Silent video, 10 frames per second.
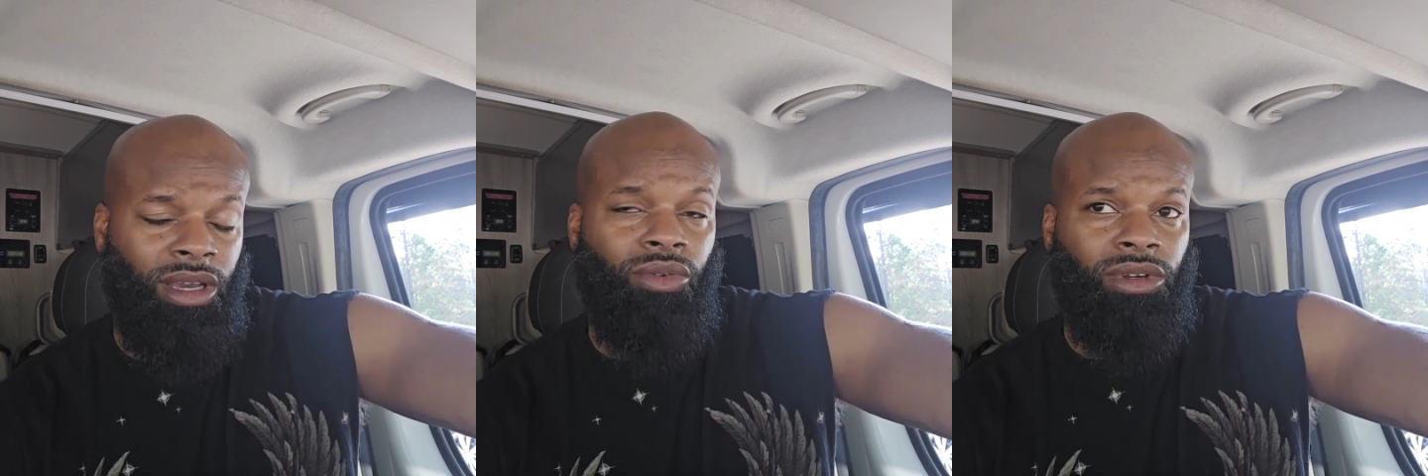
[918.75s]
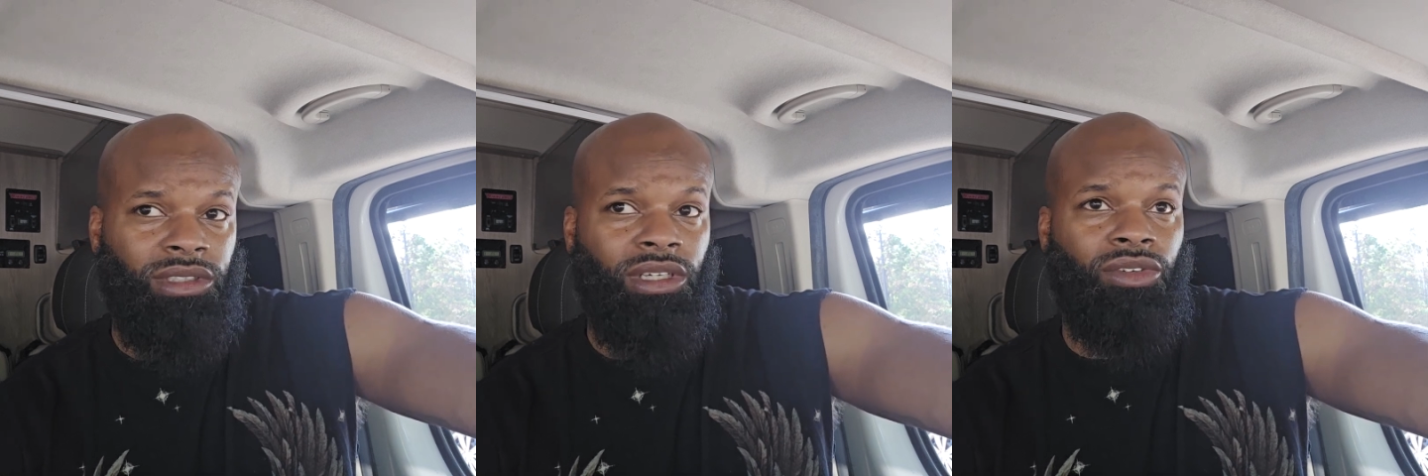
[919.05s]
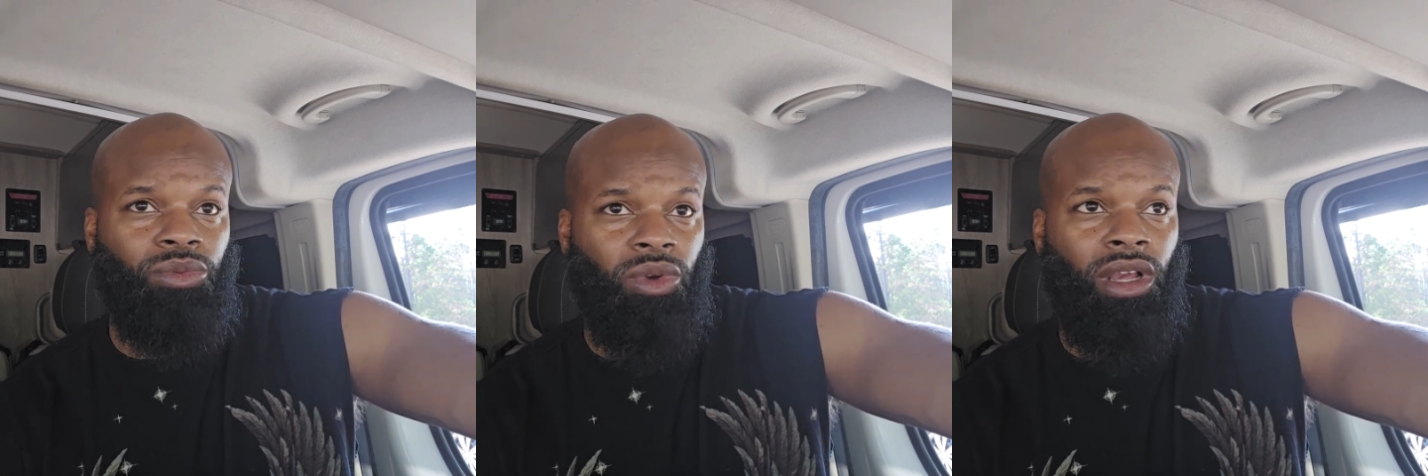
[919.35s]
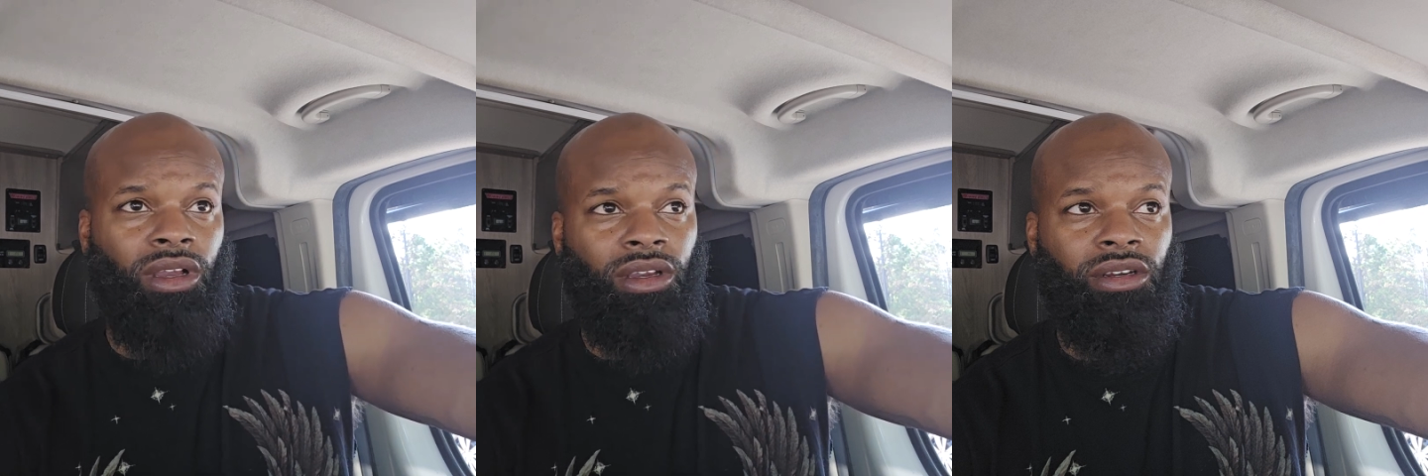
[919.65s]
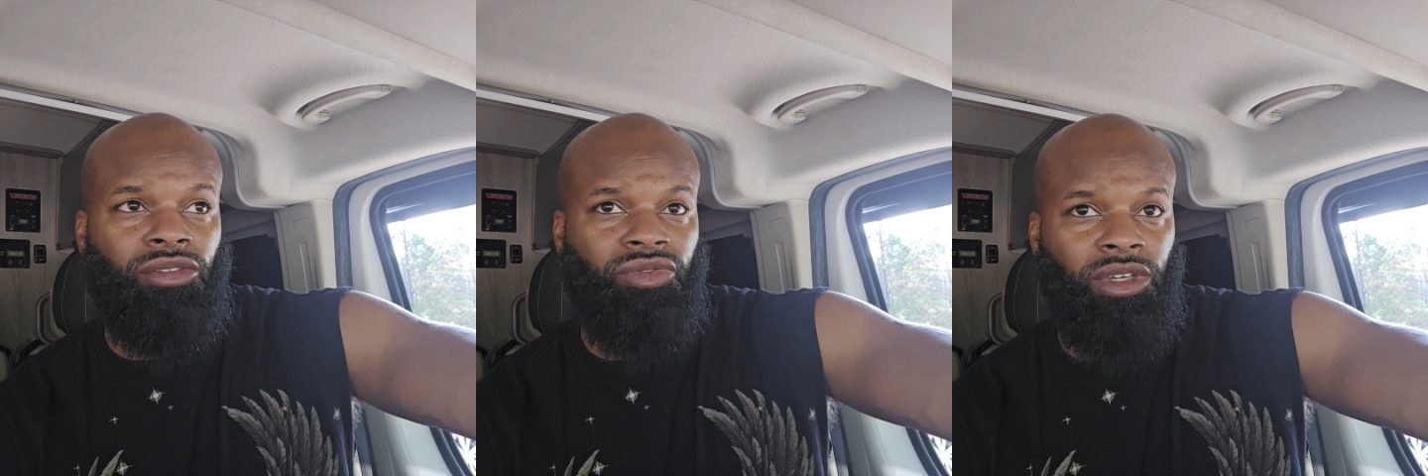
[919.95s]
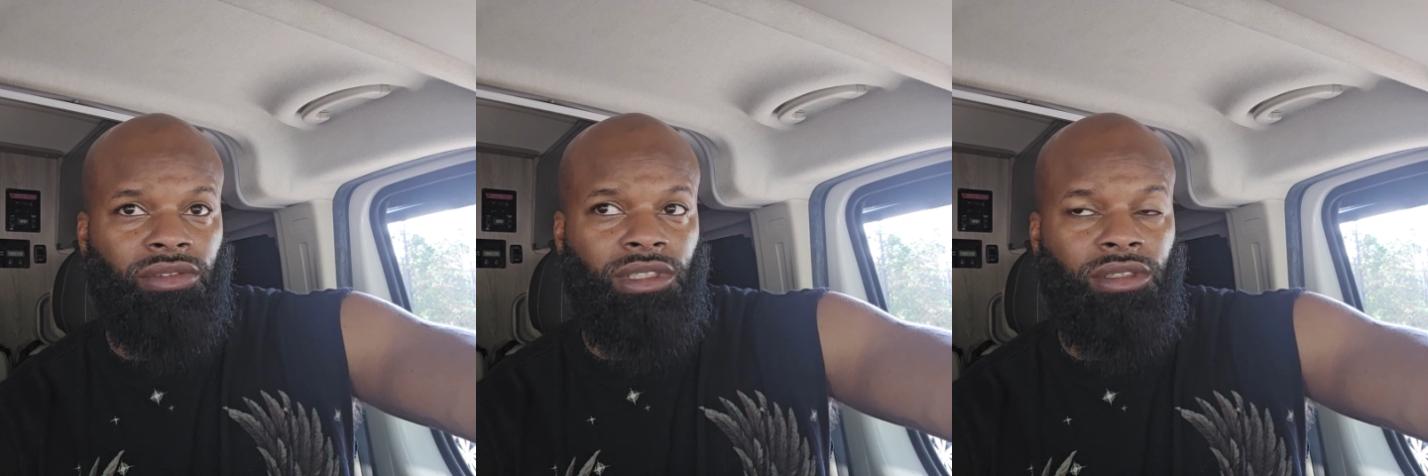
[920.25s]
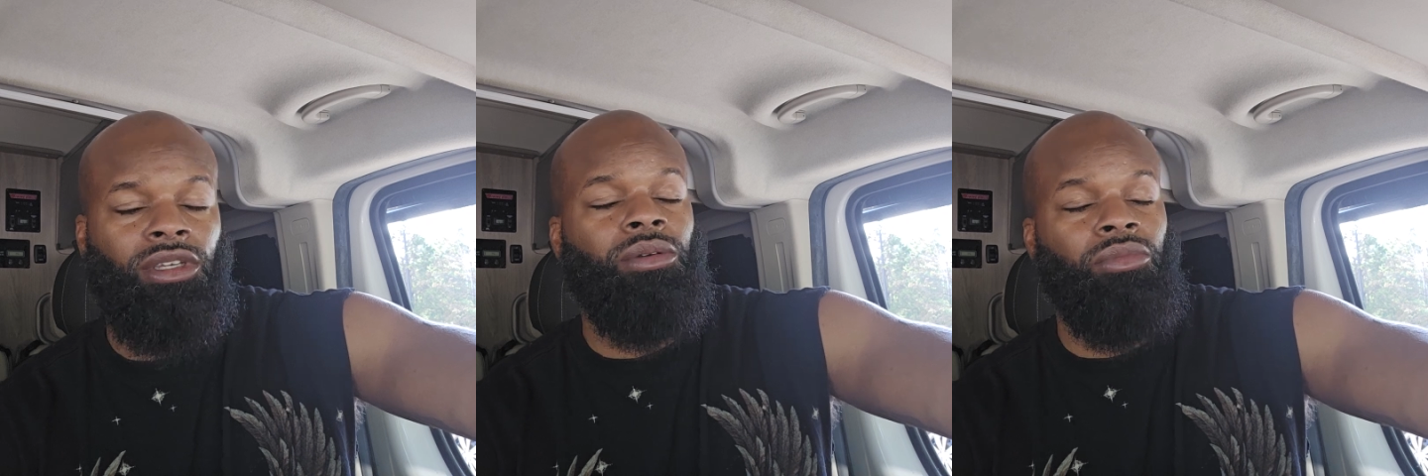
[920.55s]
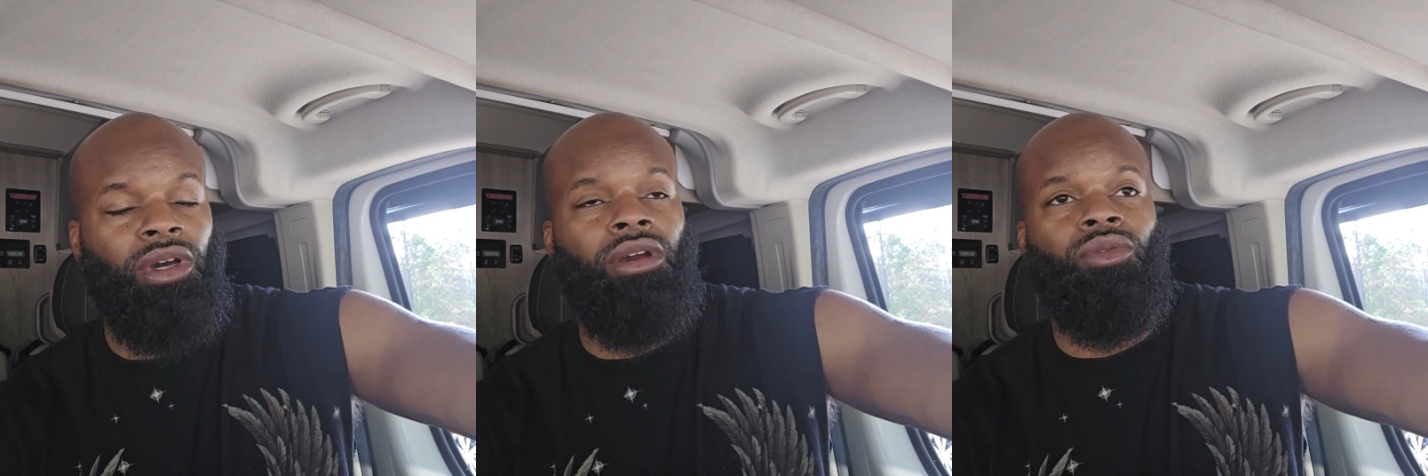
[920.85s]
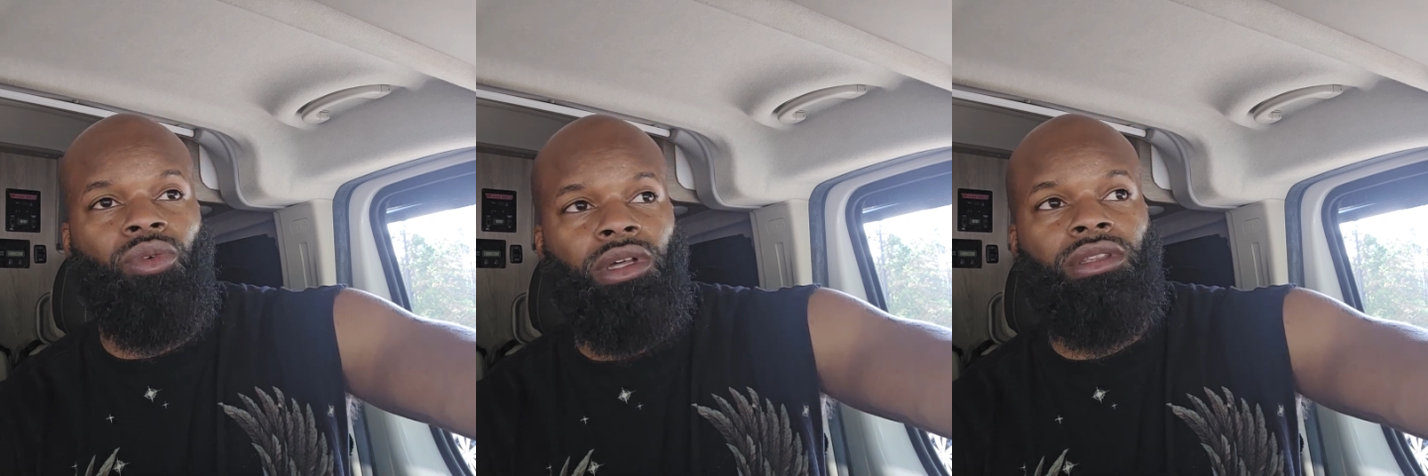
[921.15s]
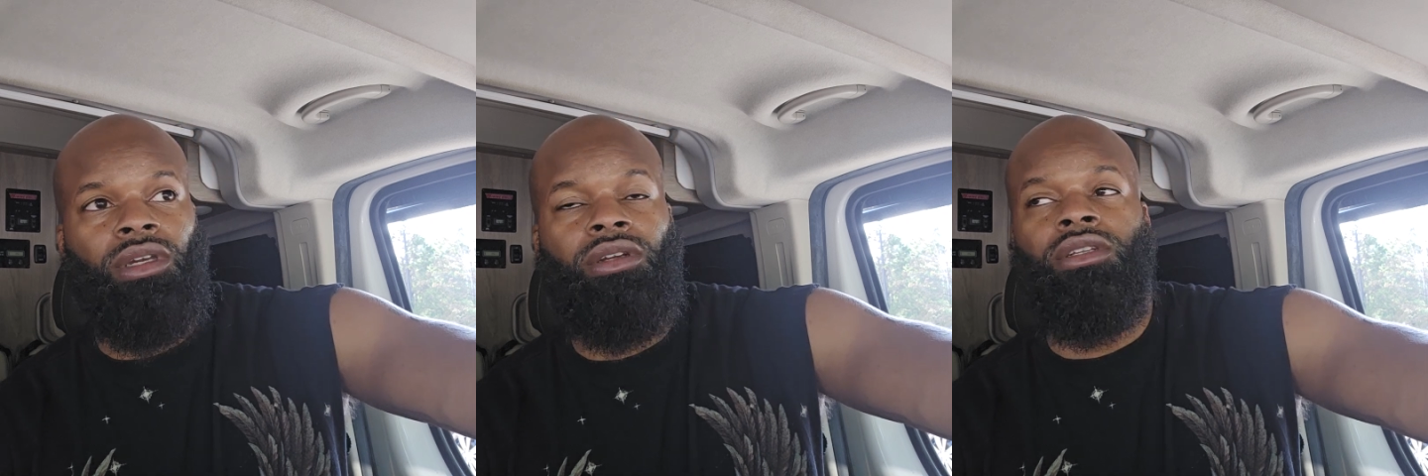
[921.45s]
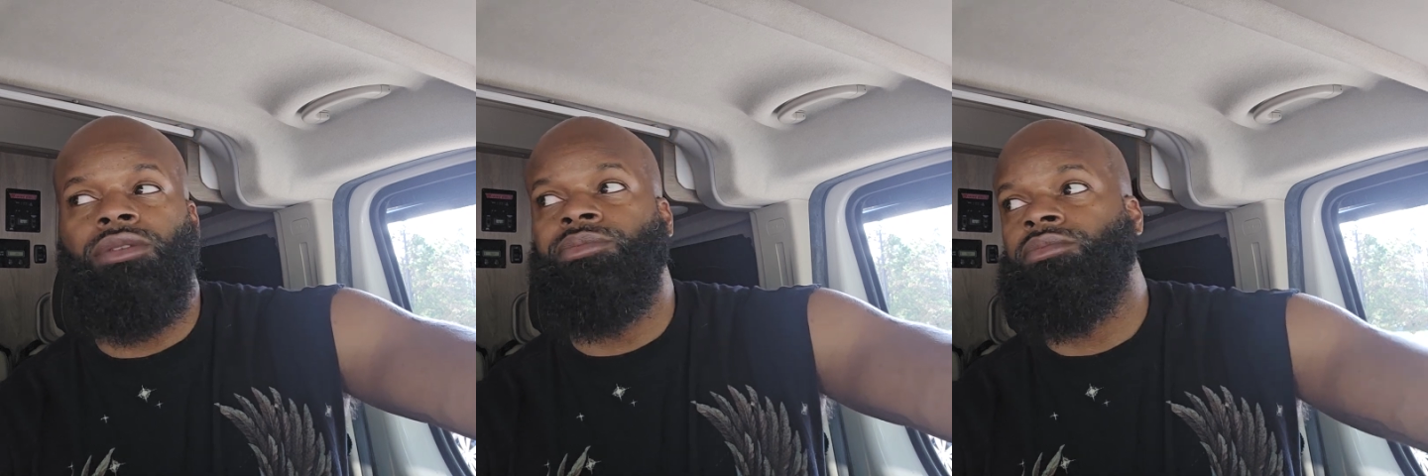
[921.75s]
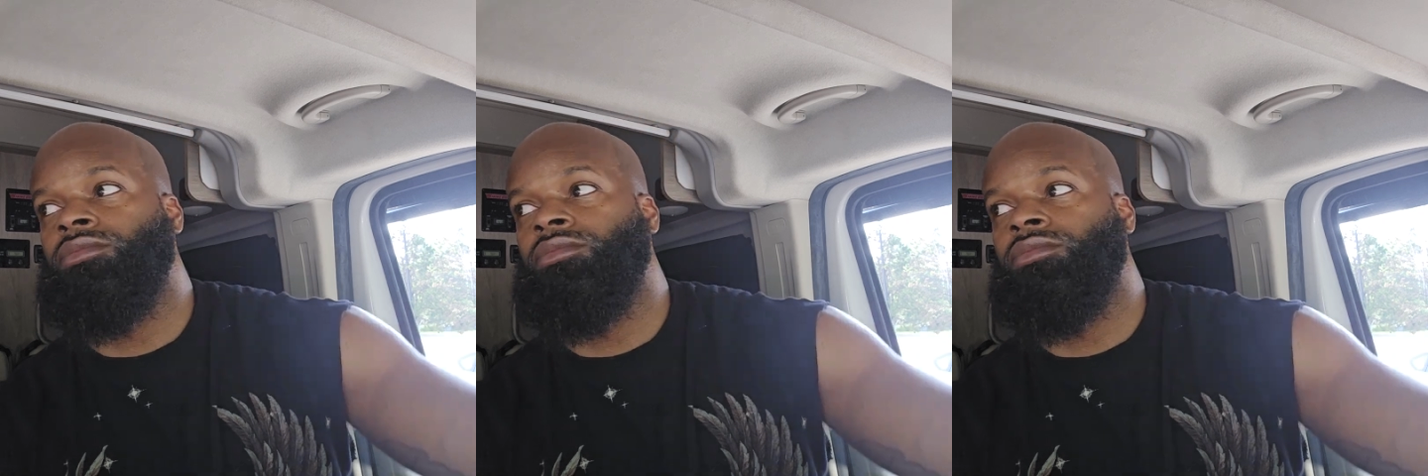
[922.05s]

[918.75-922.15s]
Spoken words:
I want to say it was more like 150, but 130